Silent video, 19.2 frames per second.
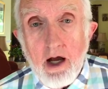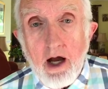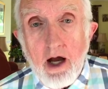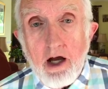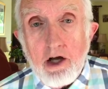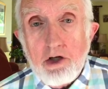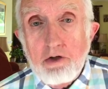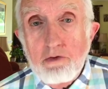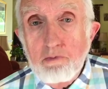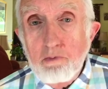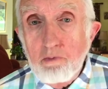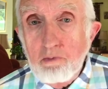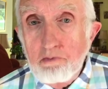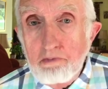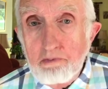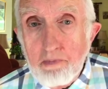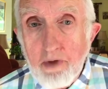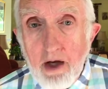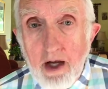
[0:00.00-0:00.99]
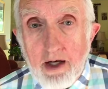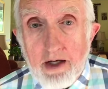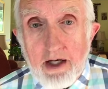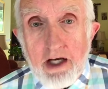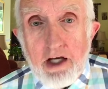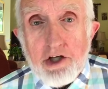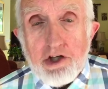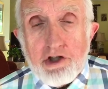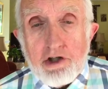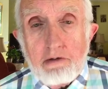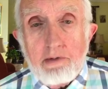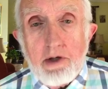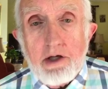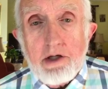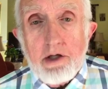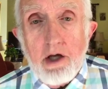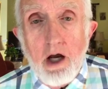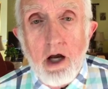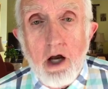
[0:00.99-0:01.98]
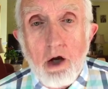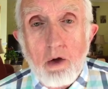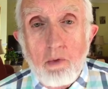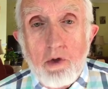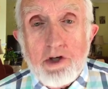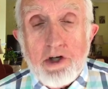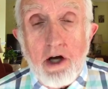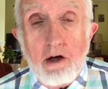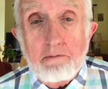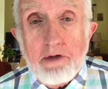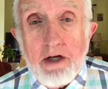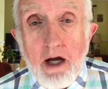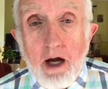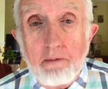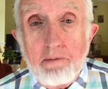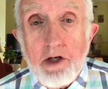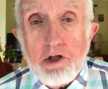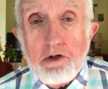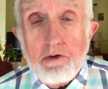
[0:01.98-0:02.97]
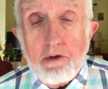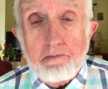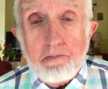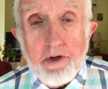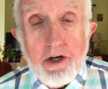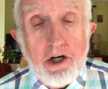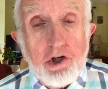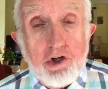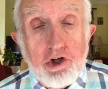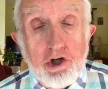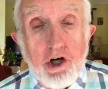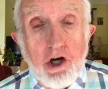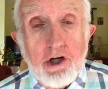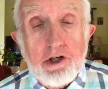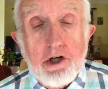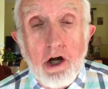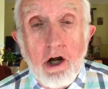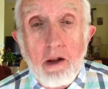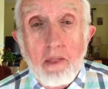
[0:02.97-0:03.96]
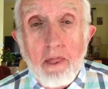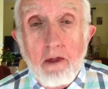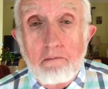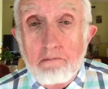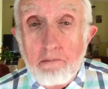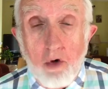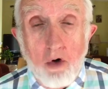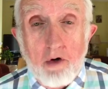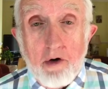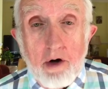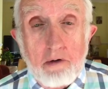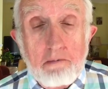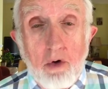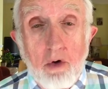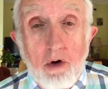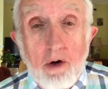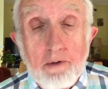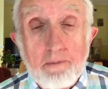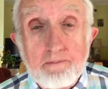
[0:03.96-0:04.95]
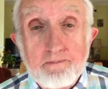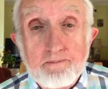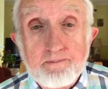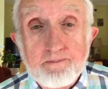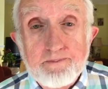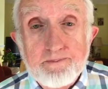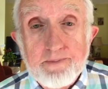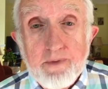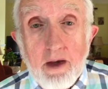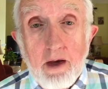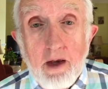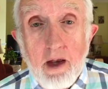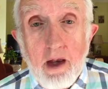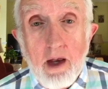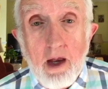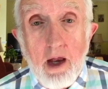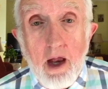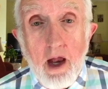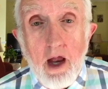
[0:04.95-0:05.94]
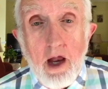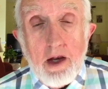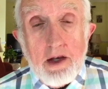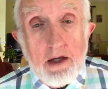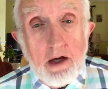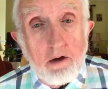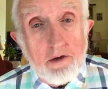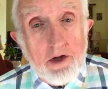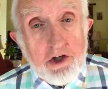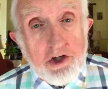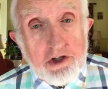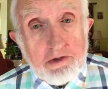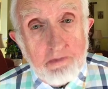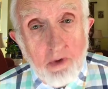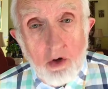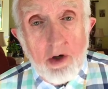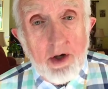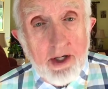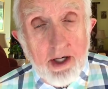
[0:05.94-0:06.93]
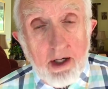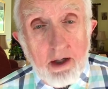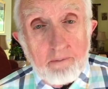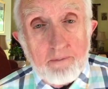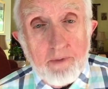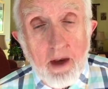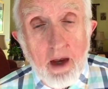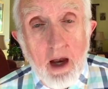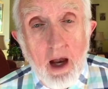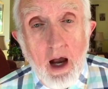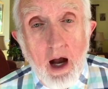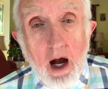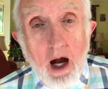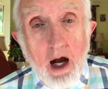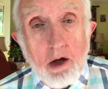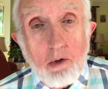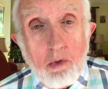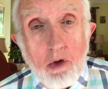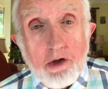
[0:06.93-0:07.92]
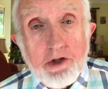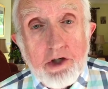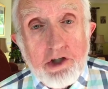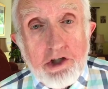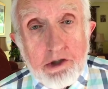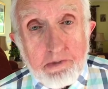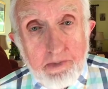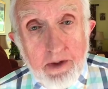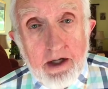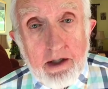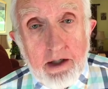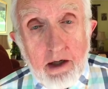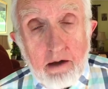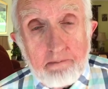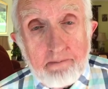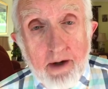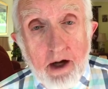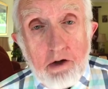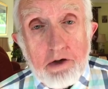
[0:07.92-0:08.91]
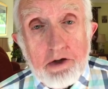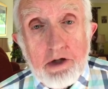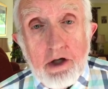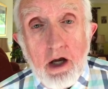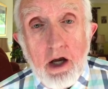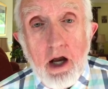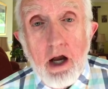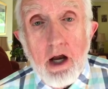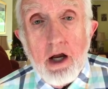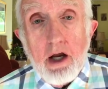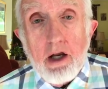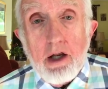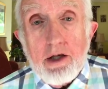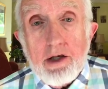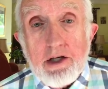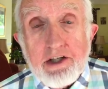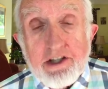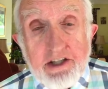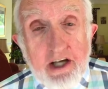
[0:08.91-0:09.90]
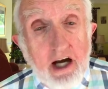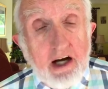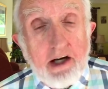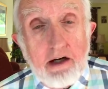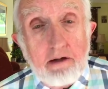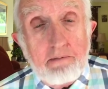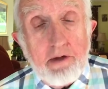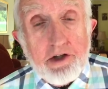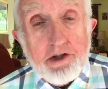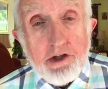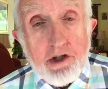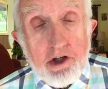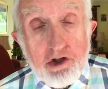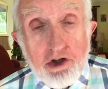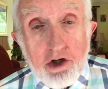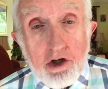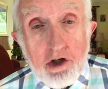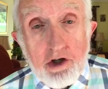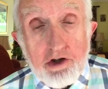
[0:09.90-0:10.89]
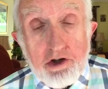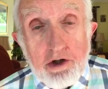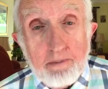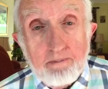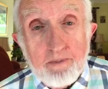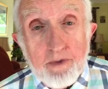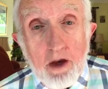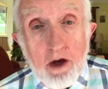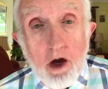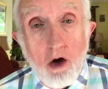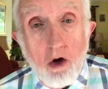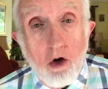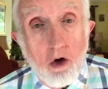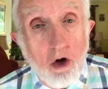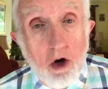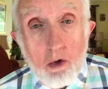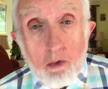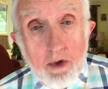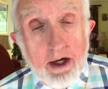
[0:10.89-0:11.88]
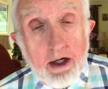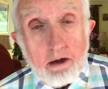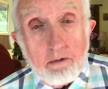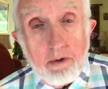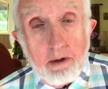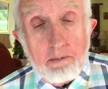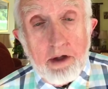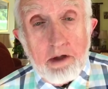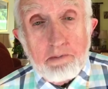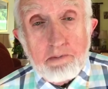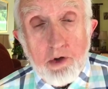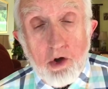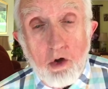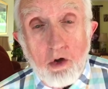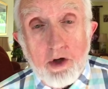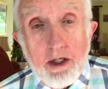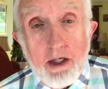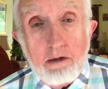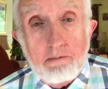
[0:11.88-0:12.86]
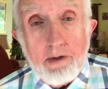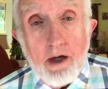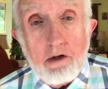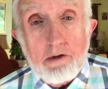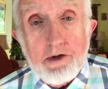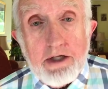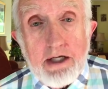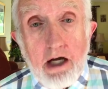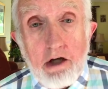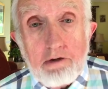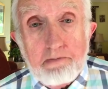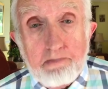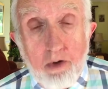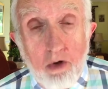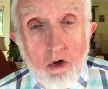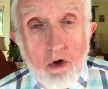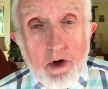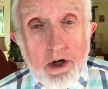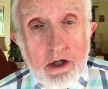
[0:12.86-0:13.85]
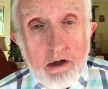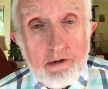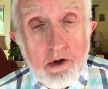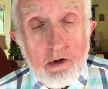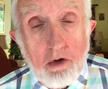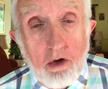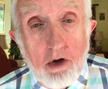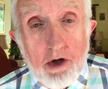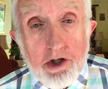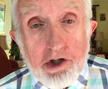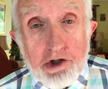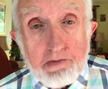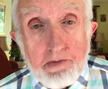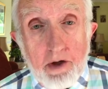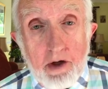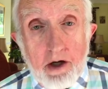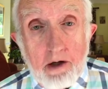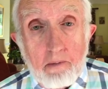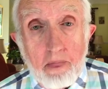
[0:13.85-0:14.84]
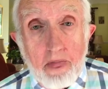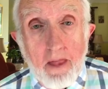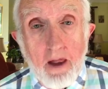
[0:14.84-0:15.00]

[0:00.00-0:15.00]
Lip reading: an instrument which I'm coming to appreciate more and more. Now, this morning, I want to speak about the sacraments of the church. All week, we've been talking about the outpouring of the Holy Spirit.